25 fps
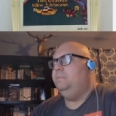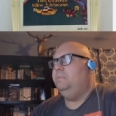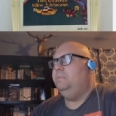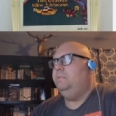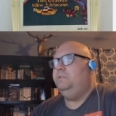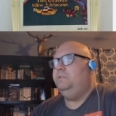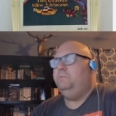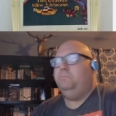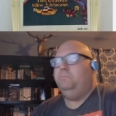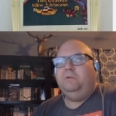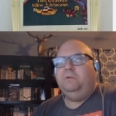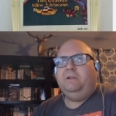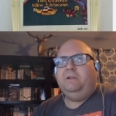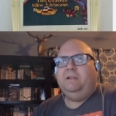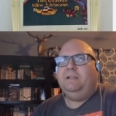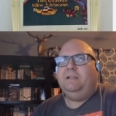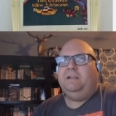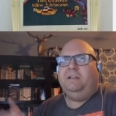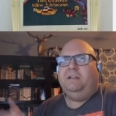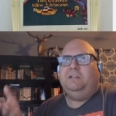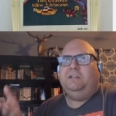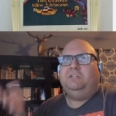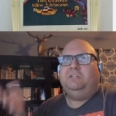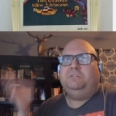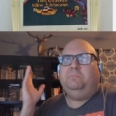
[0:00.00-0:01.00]
You put it in
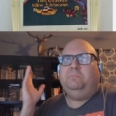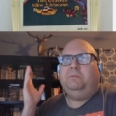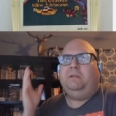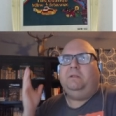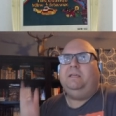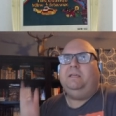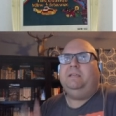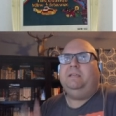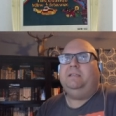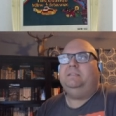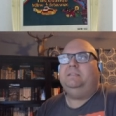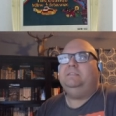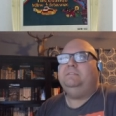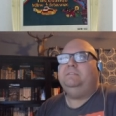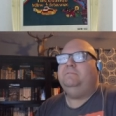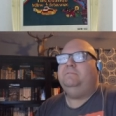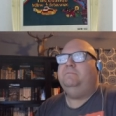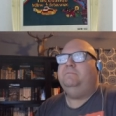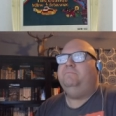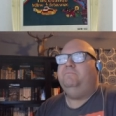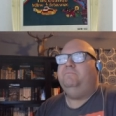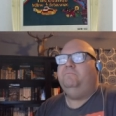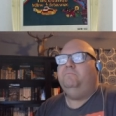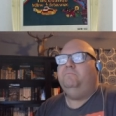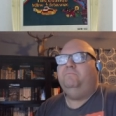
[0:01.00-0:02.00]
and it just plays
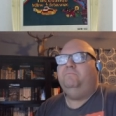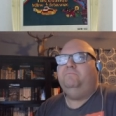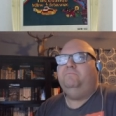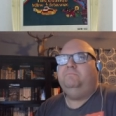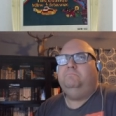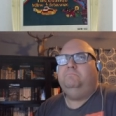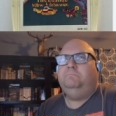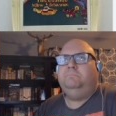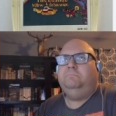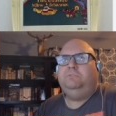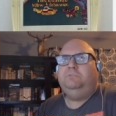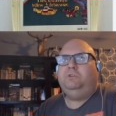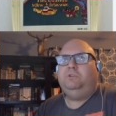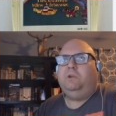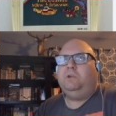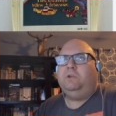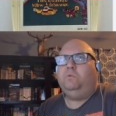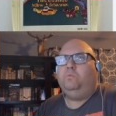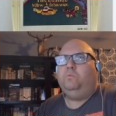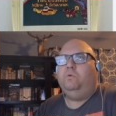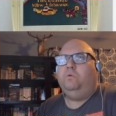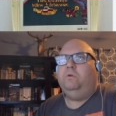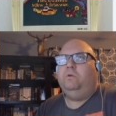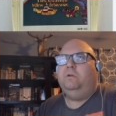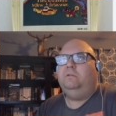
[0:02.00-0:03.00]
track
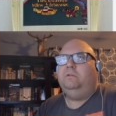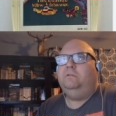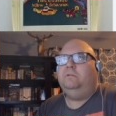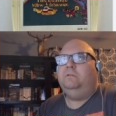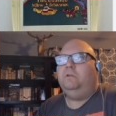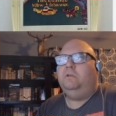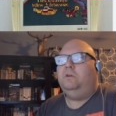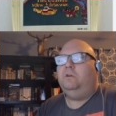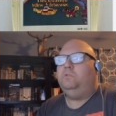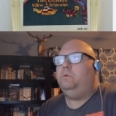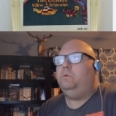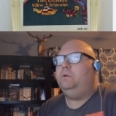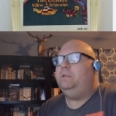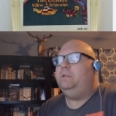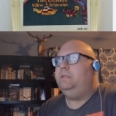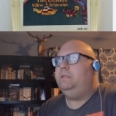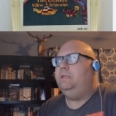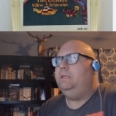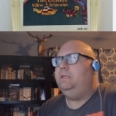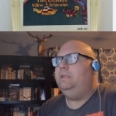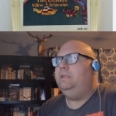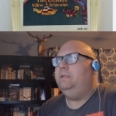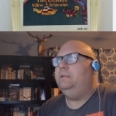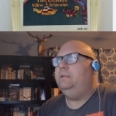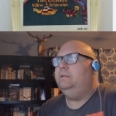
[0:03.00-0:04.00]
one all the way to the
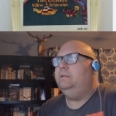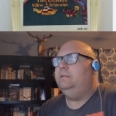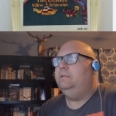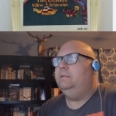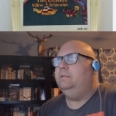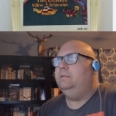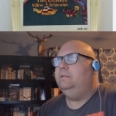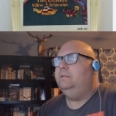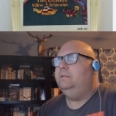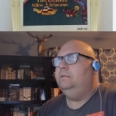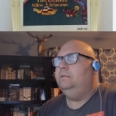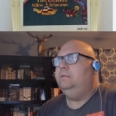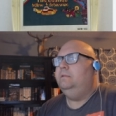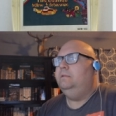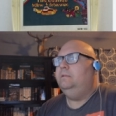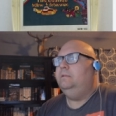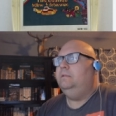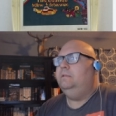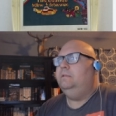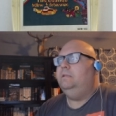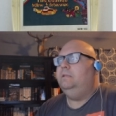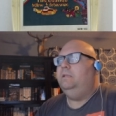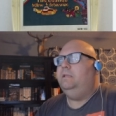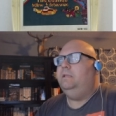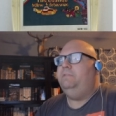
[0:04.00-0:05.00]
end
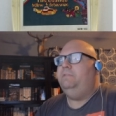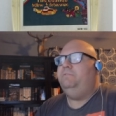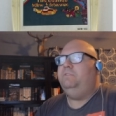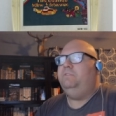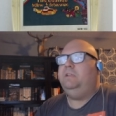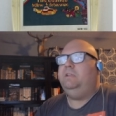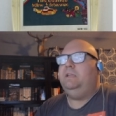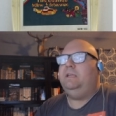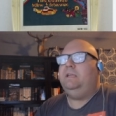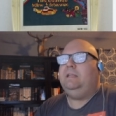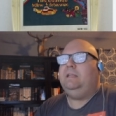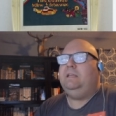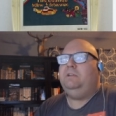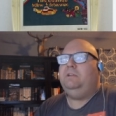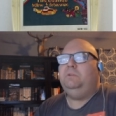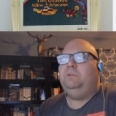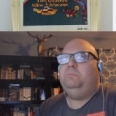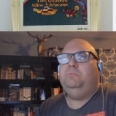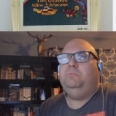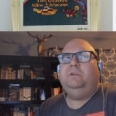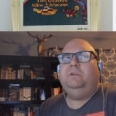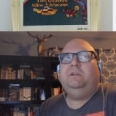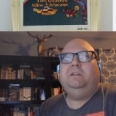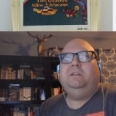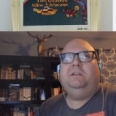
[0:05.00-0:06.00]
and if you take it out and you
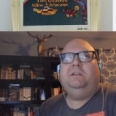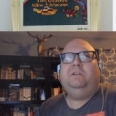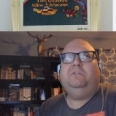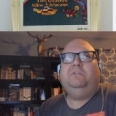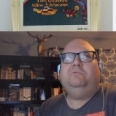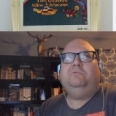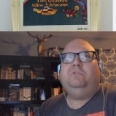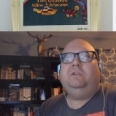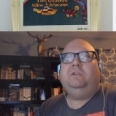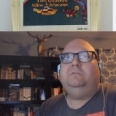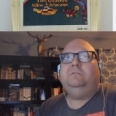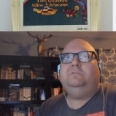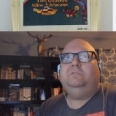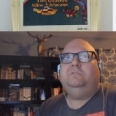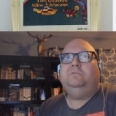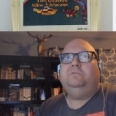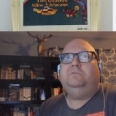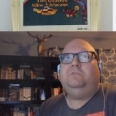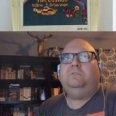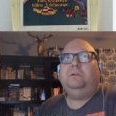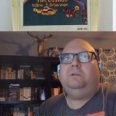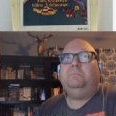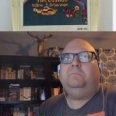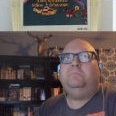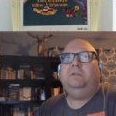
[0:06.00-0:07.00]
put it in another
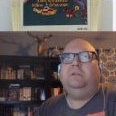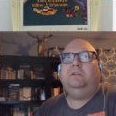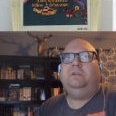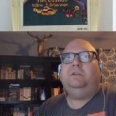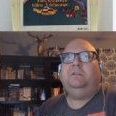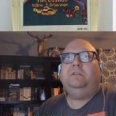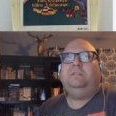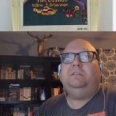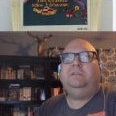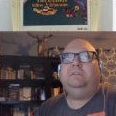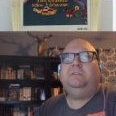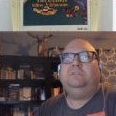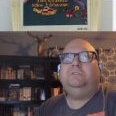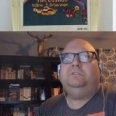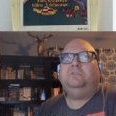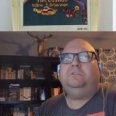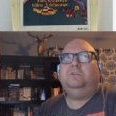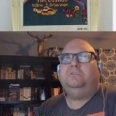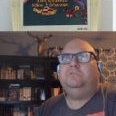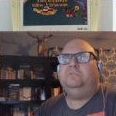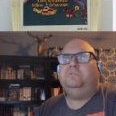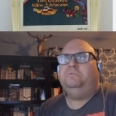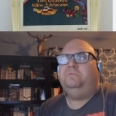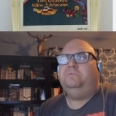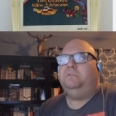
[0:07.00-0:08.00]
8-track player, I think it just
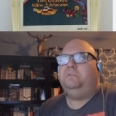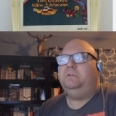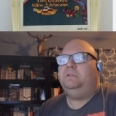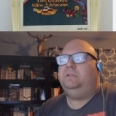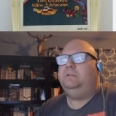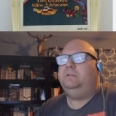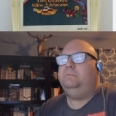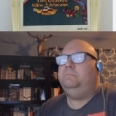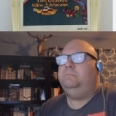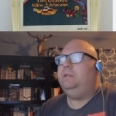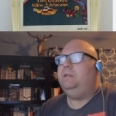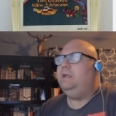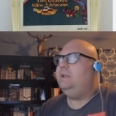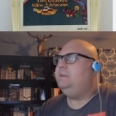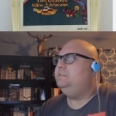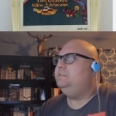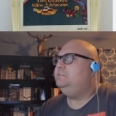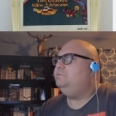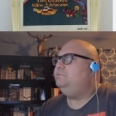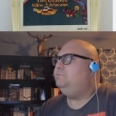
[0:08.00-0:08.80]
starts over again. But how does it